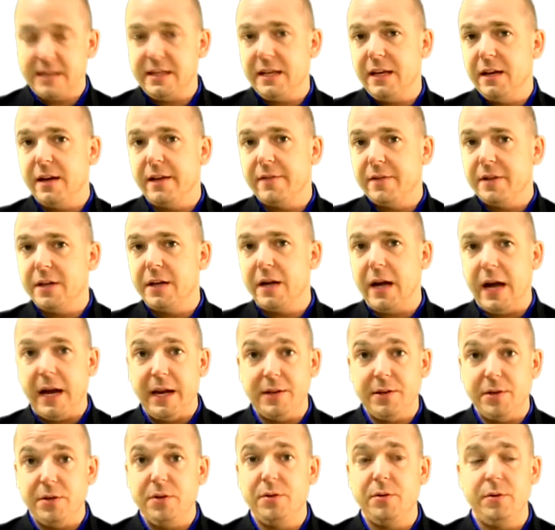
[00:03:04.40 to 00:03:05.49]
the idea everything I
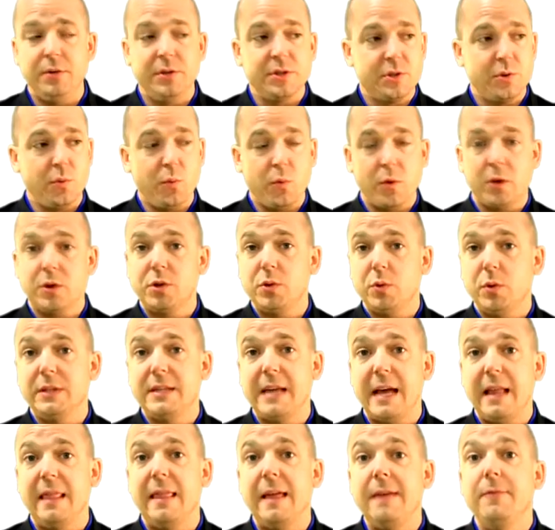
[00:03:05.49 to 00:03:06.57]
do is to work towards
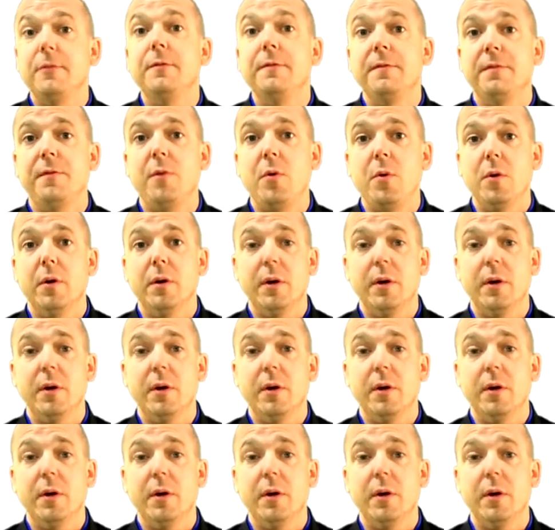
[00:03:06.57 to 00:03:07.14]
that level 4.